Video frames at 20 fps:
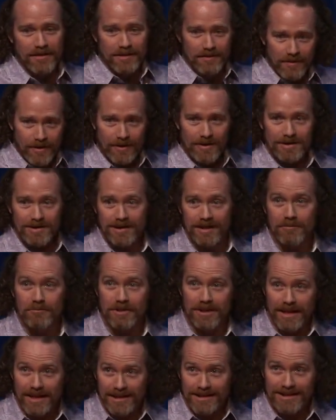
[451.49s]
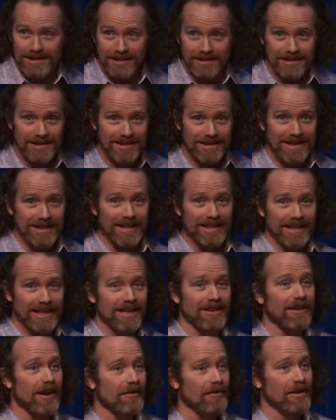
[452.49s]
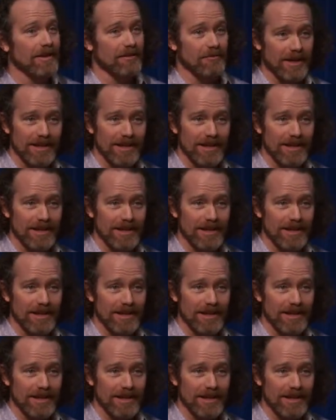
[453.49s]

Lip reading: they fall asleep, but they can still see and hear everything.